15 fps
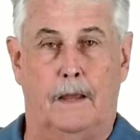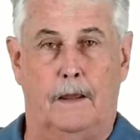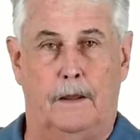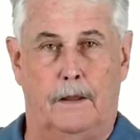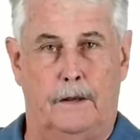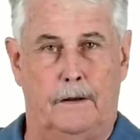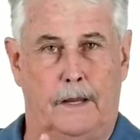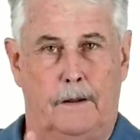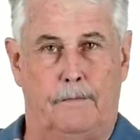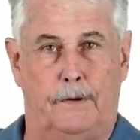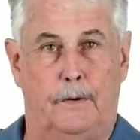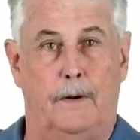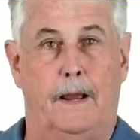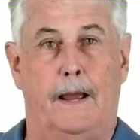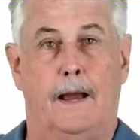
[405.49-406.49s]
in, if
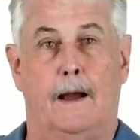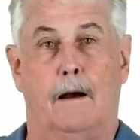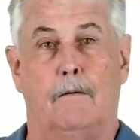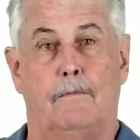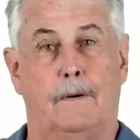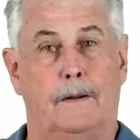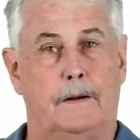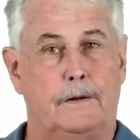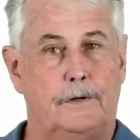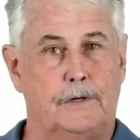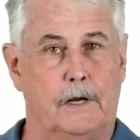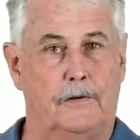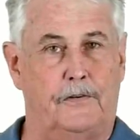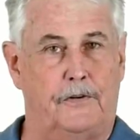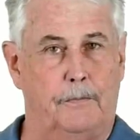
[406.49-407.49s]
you have an
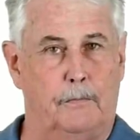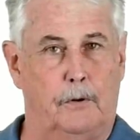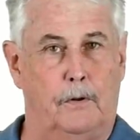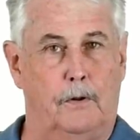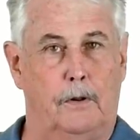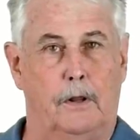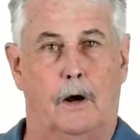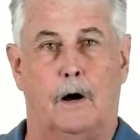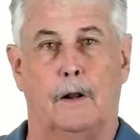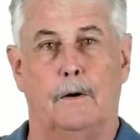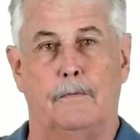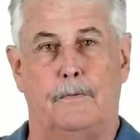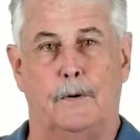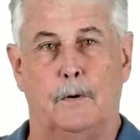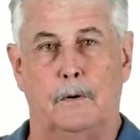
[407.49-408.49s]
adjustable
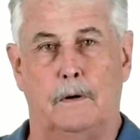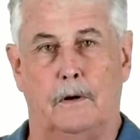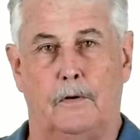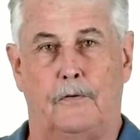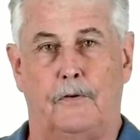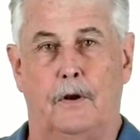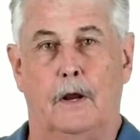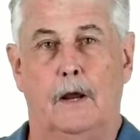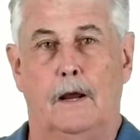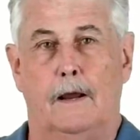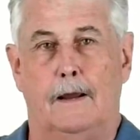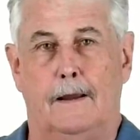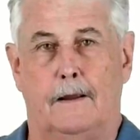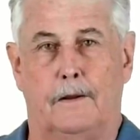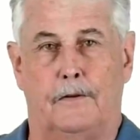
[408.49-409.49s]
autofocus
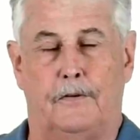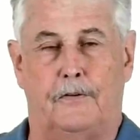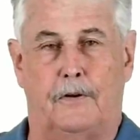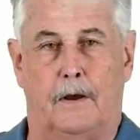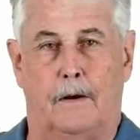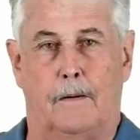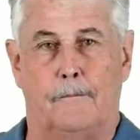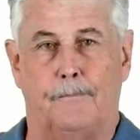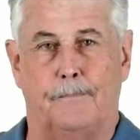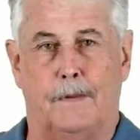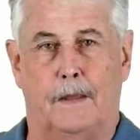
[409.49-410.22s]
is, um,